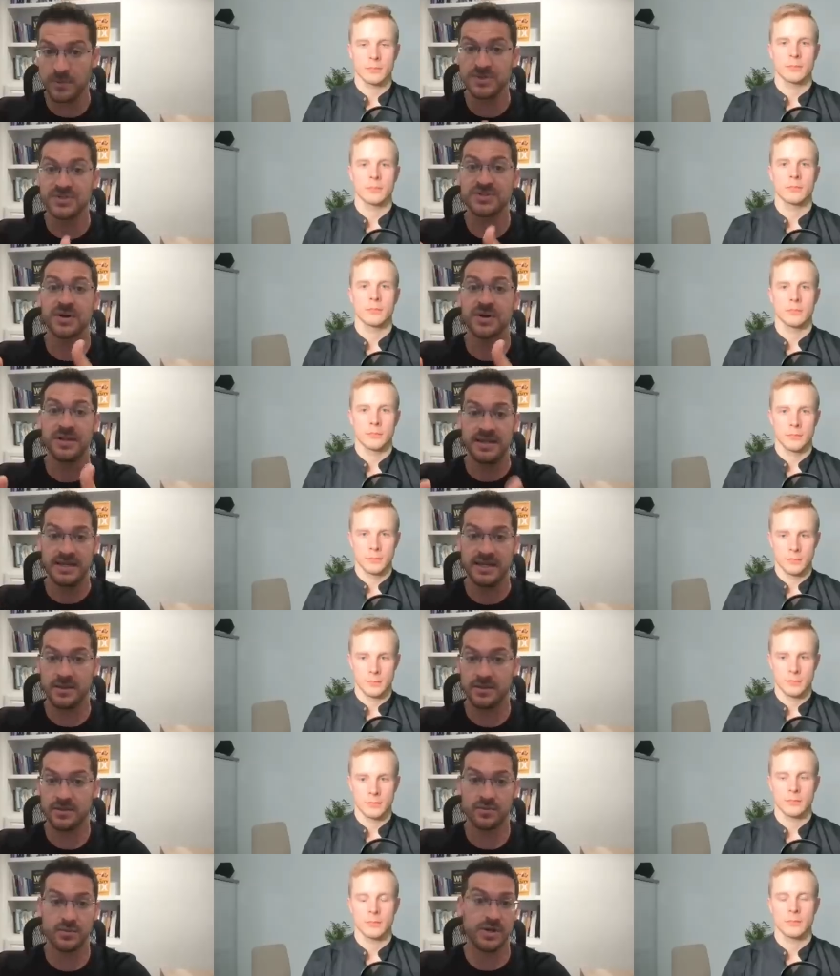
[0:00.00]
Speaker 1: when you start eating
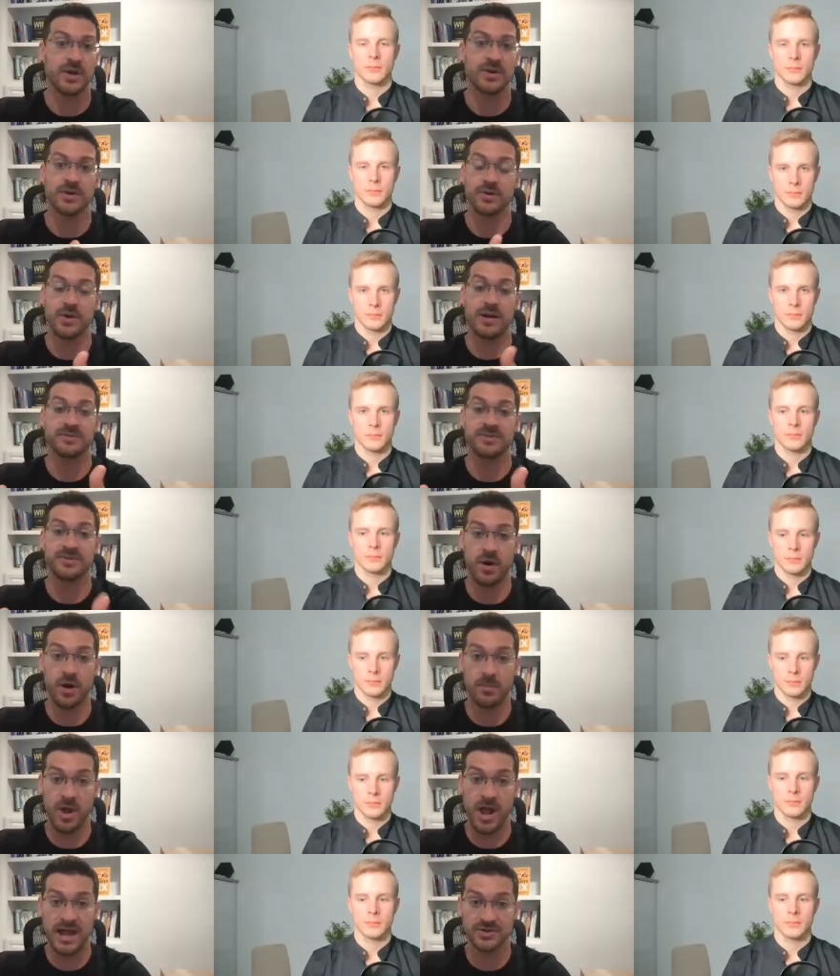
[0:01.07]
300 grams of
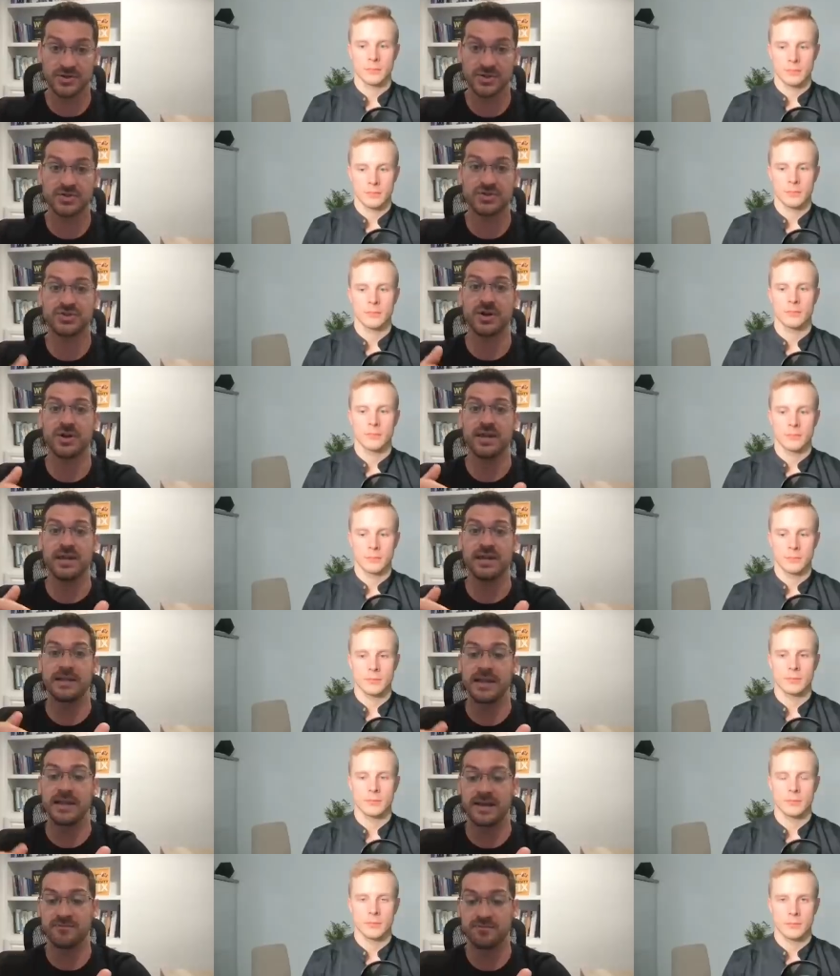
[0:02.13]
carbohydrates. You start eating a
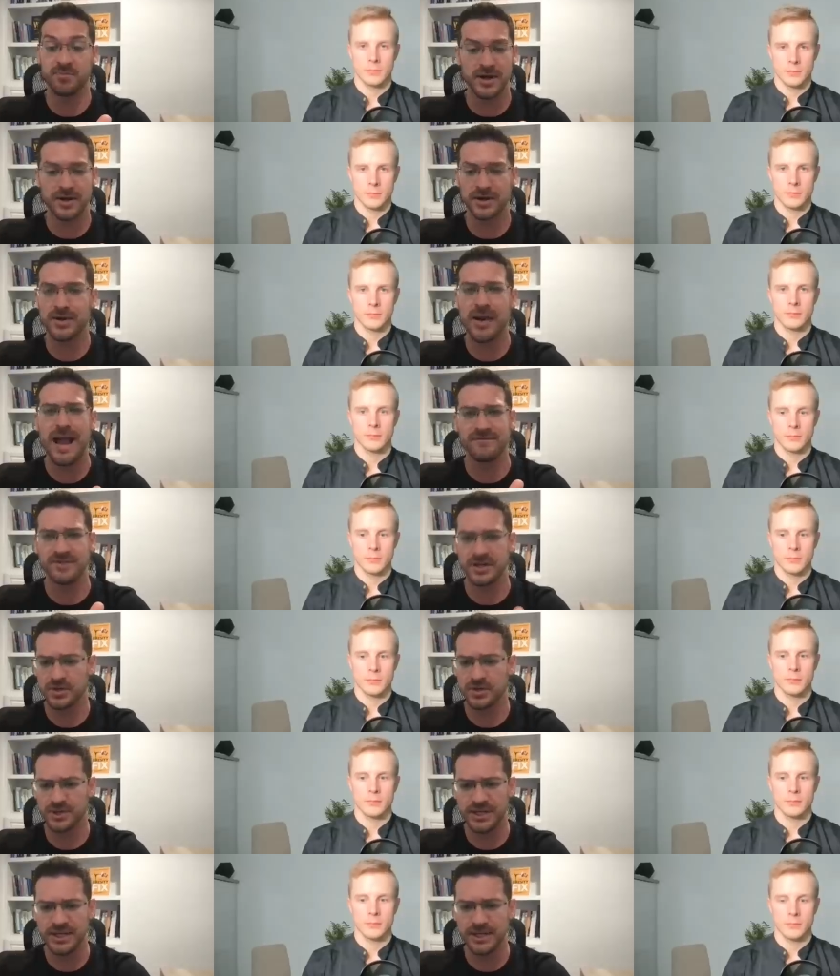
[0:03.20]
lot of butter, heavy
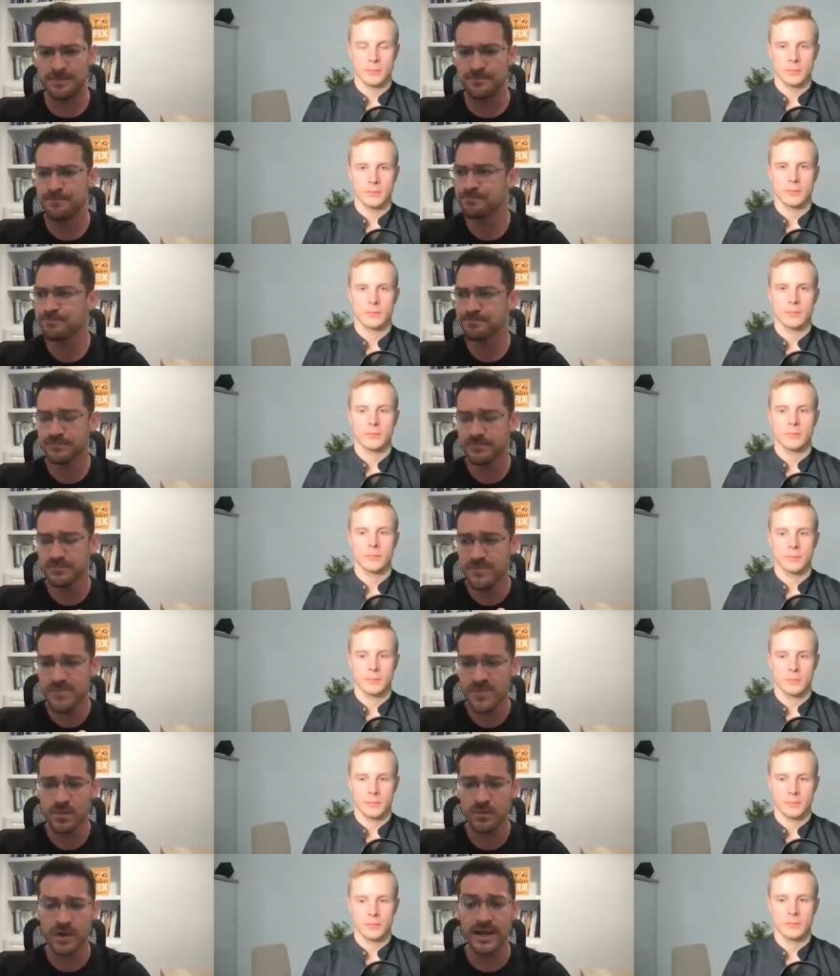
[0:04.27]
cream,
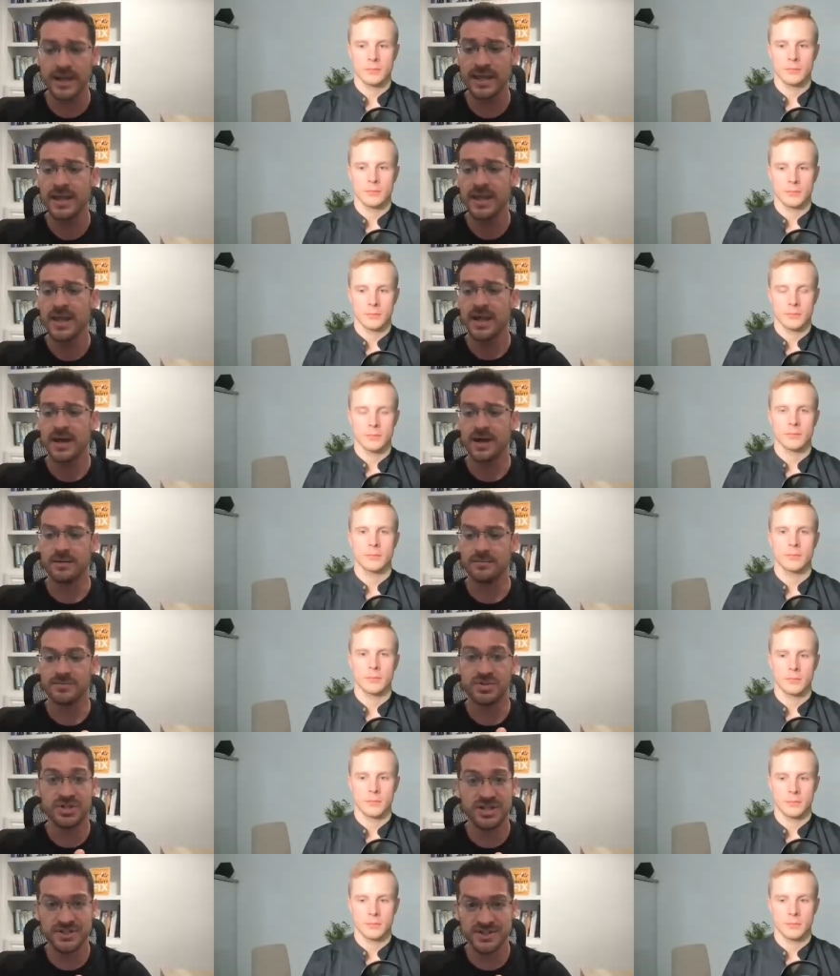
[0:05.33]
right? Um,
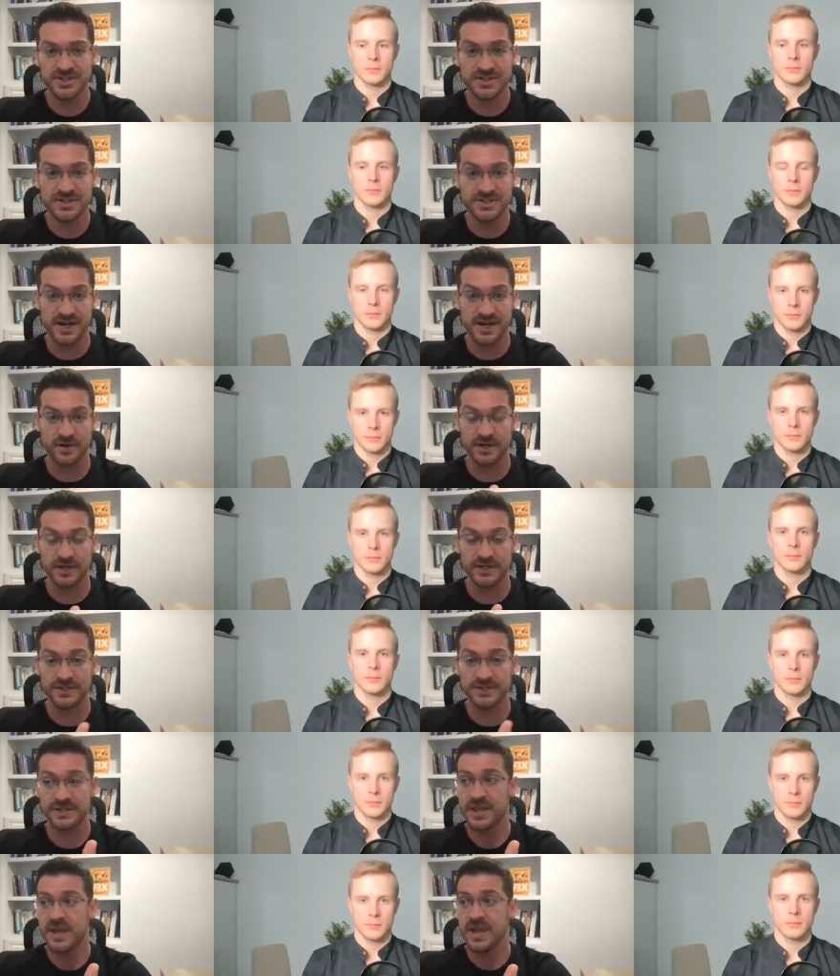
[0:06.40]
cheeses,
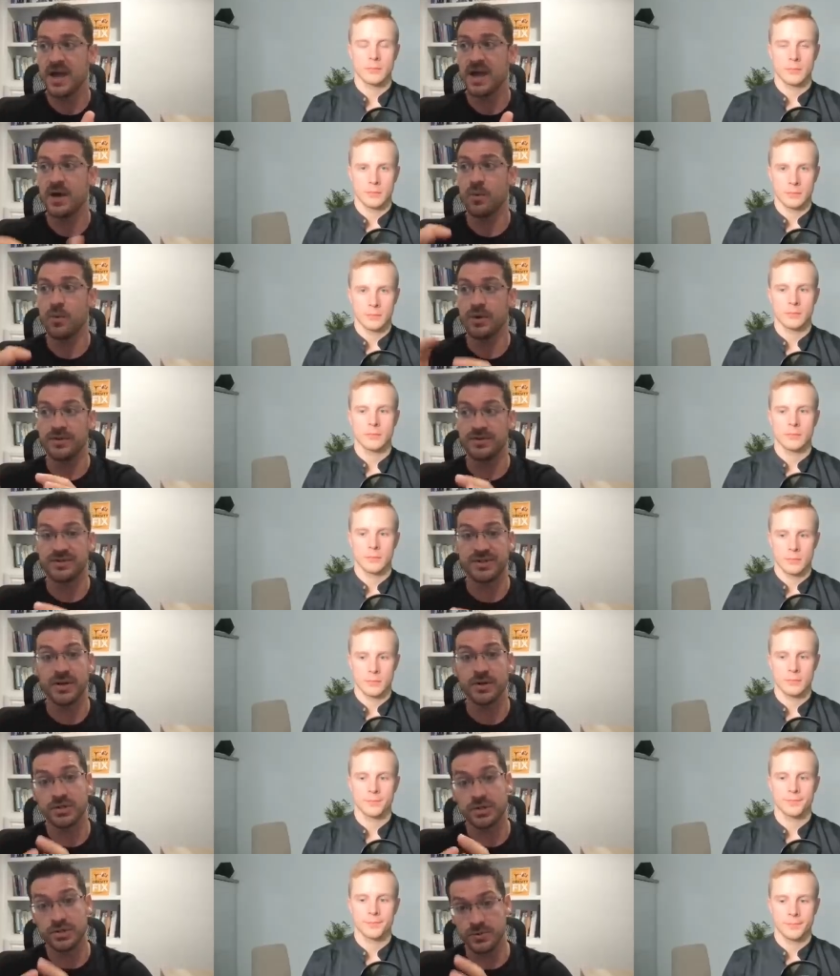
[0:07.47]
dairies. When you
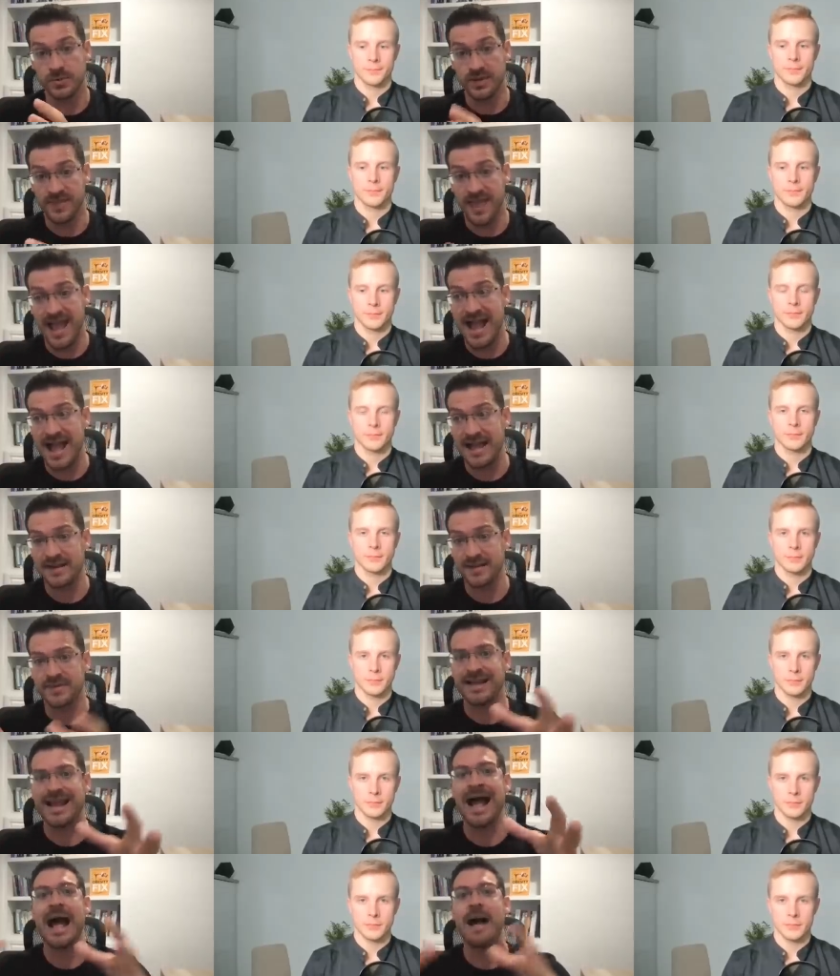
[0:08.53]
start doing that, the
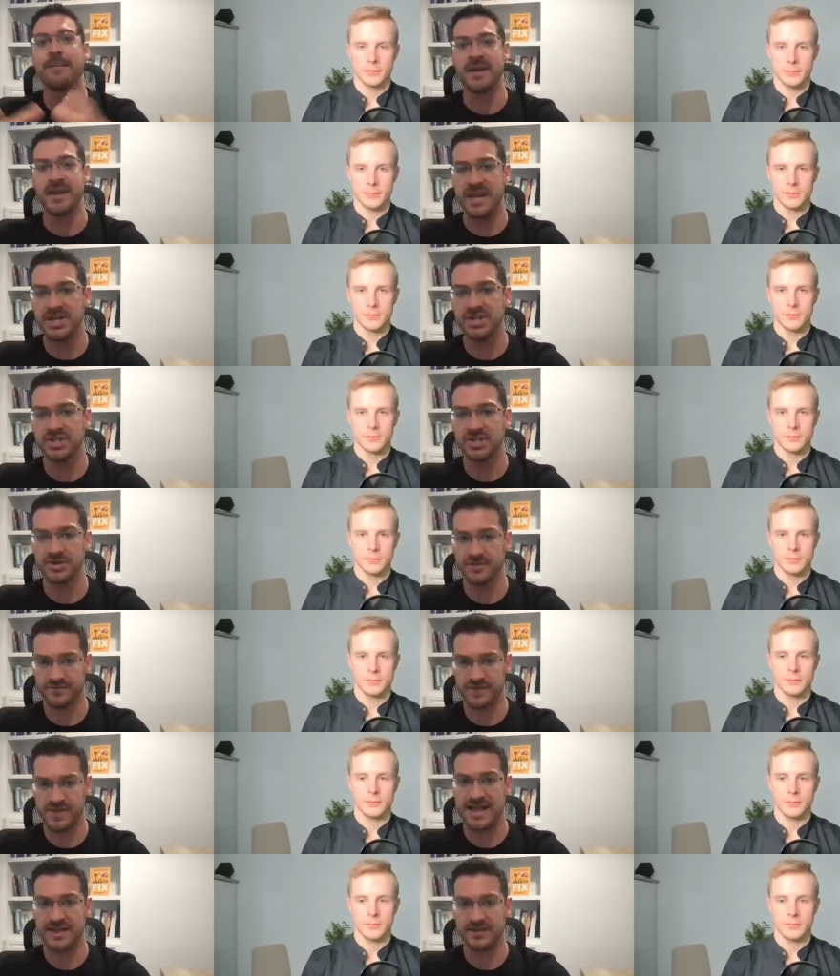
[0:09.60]
combination of
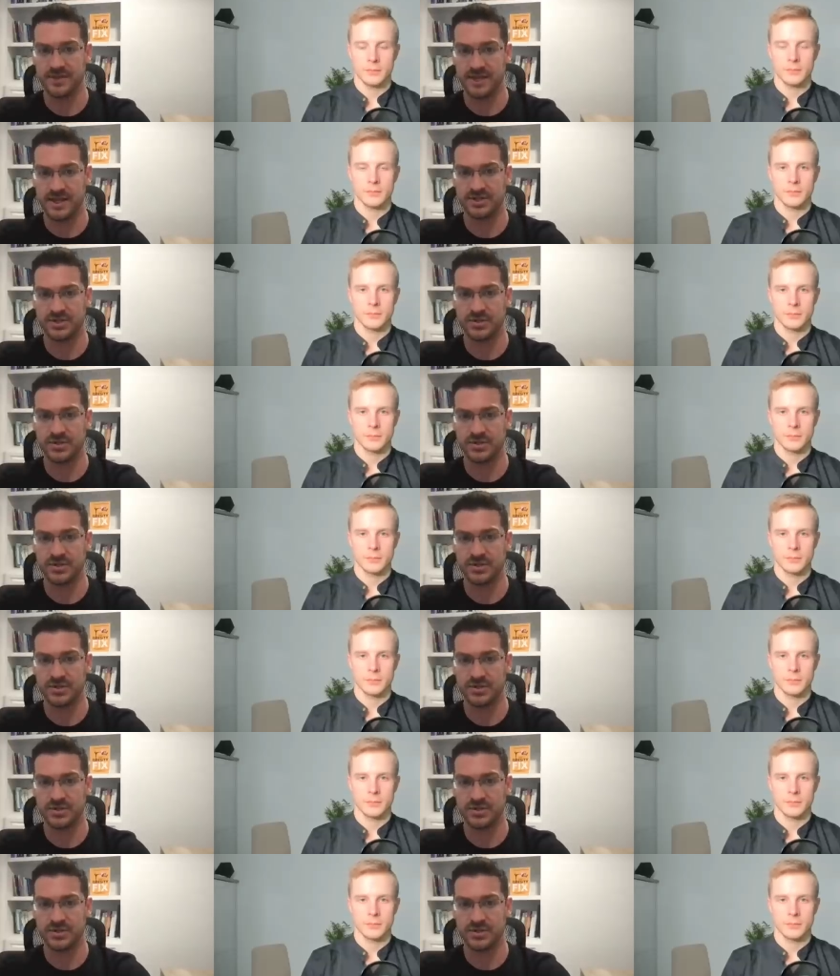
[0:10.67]
that that